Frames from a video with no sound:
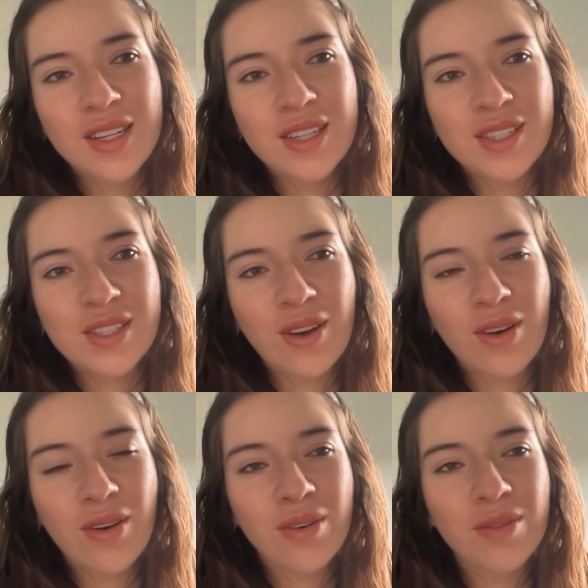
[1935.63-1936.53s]

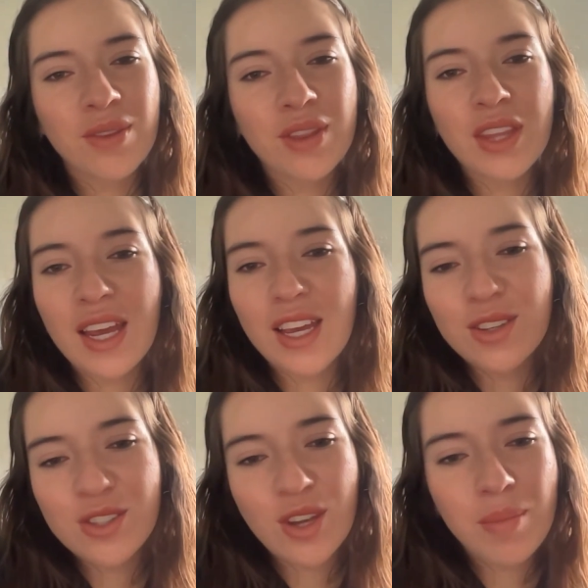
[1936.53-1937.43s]
So thank
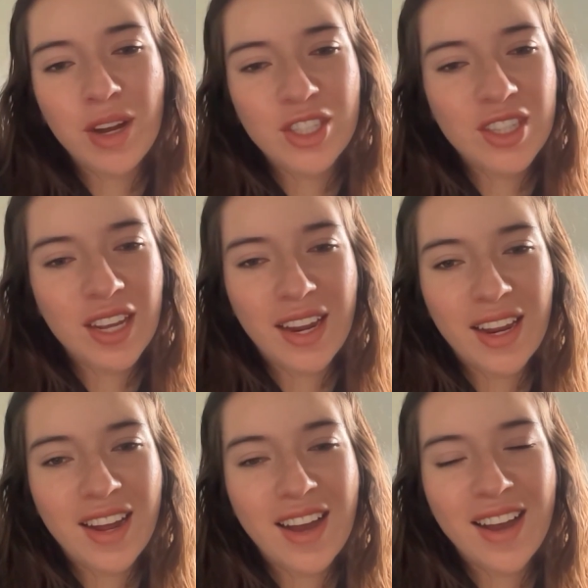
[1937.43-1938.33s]
you so much,
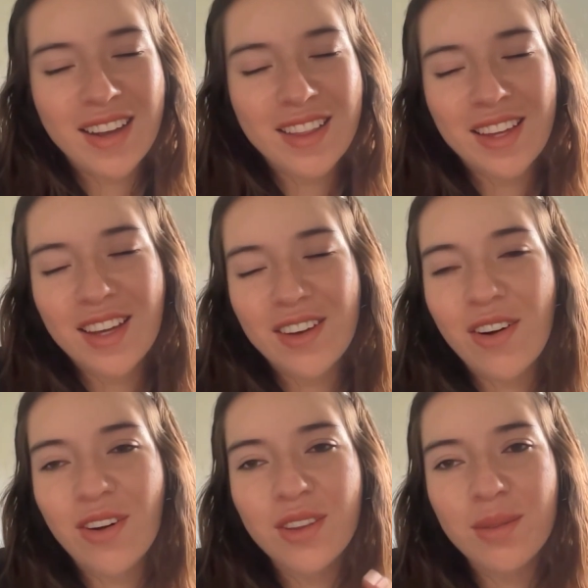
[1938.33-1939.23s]
Diana. I think
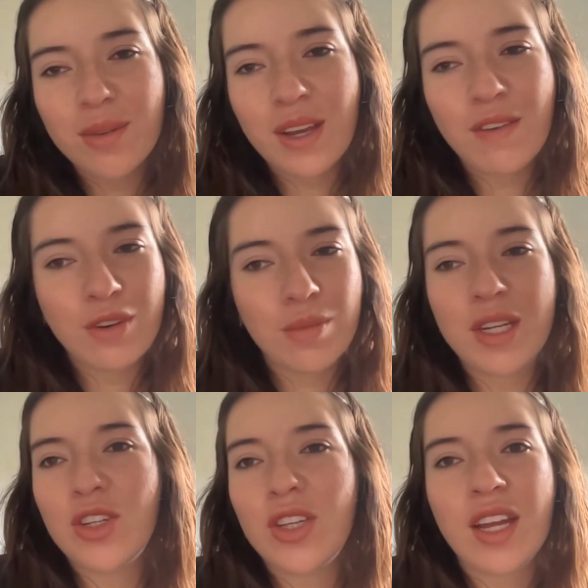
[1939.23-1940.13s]
all the
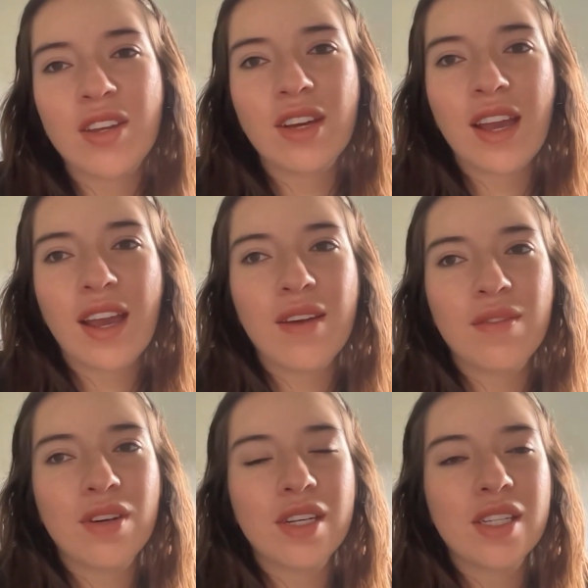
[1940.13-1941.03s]
information that you
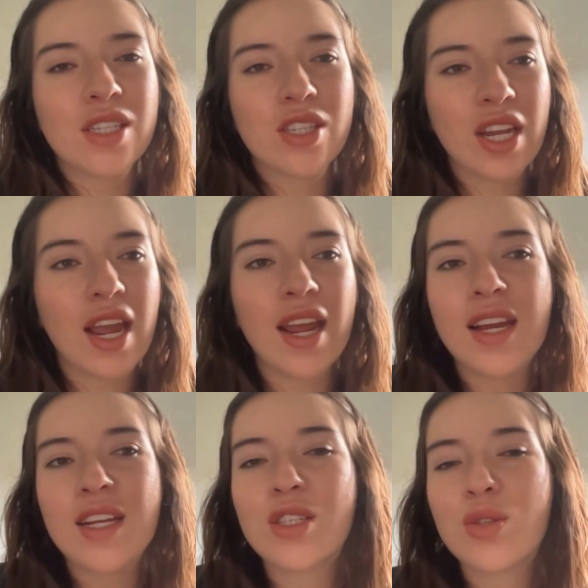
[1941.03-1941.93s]
gave us today,
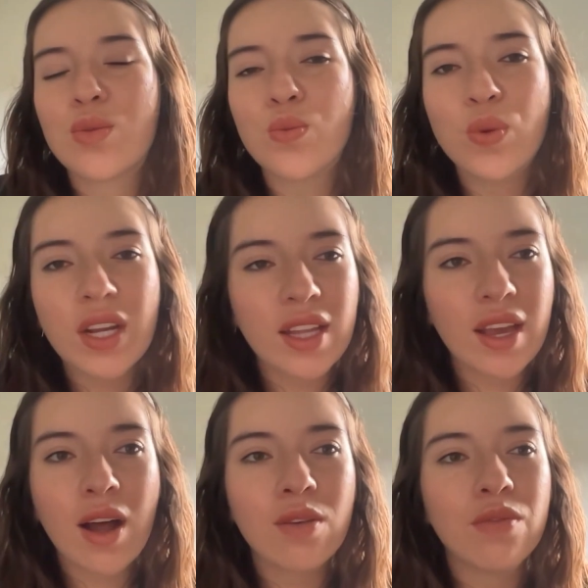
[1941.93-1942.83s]
it's
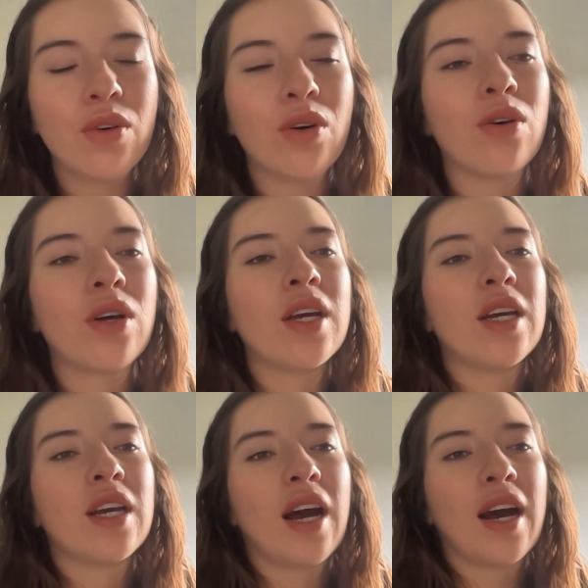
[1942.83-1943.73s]
really helpful.
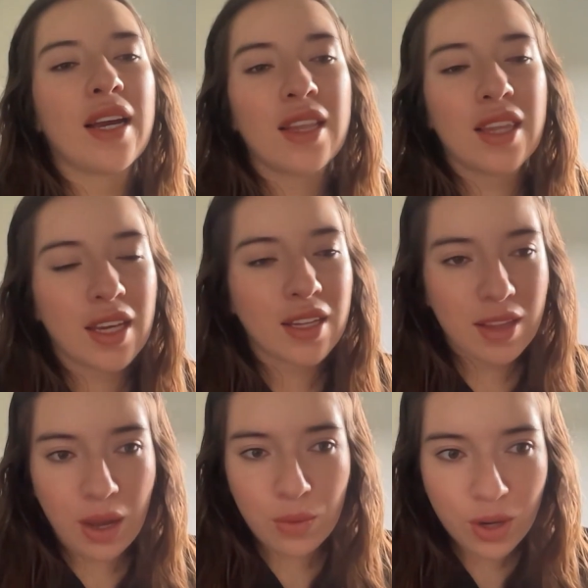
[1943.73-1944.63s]
I think
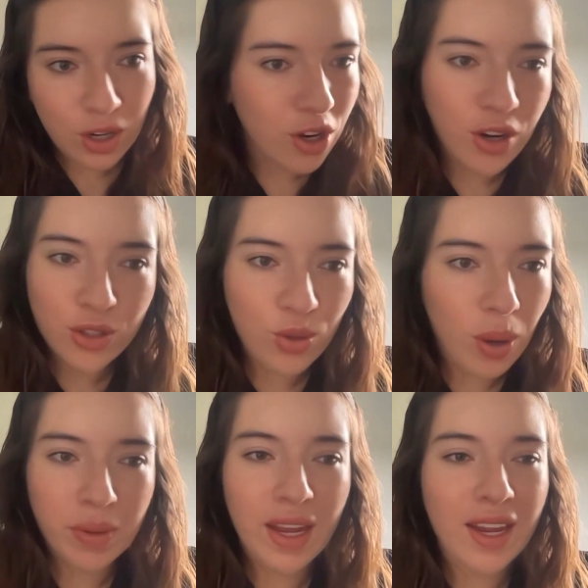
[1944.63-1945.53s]
that we are going to
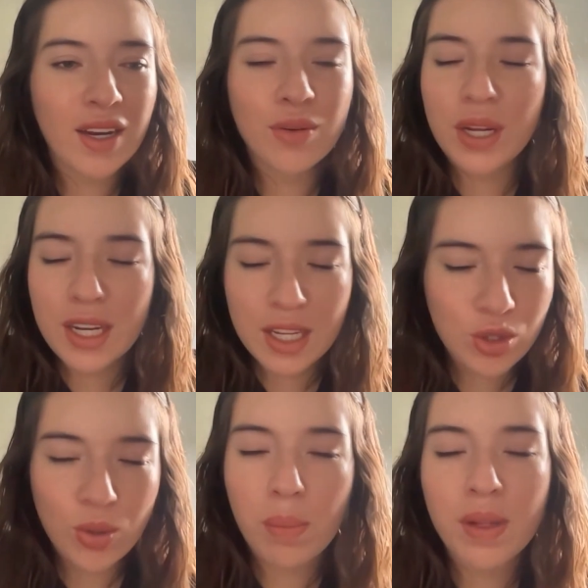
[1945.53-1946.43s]
apply it. We
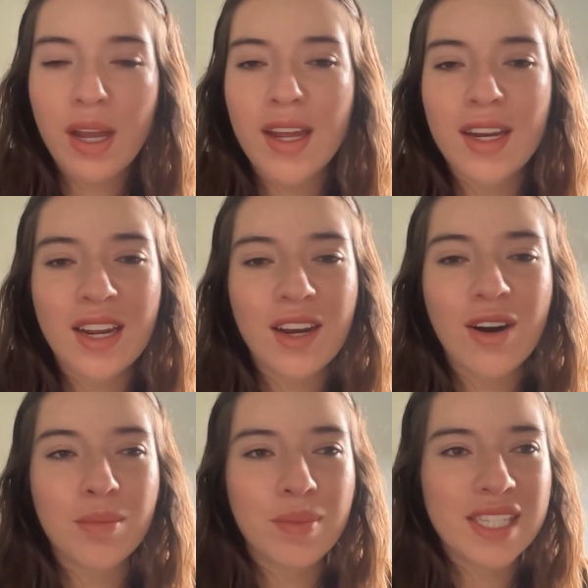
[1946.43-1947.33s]
need to apply it in
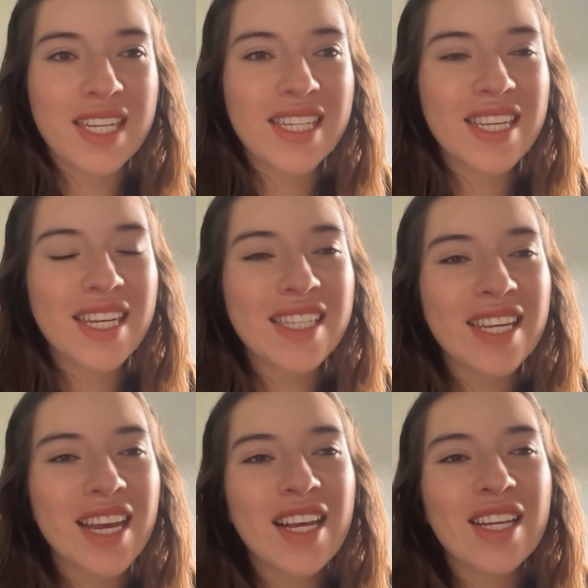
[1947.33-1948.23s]
our businesses.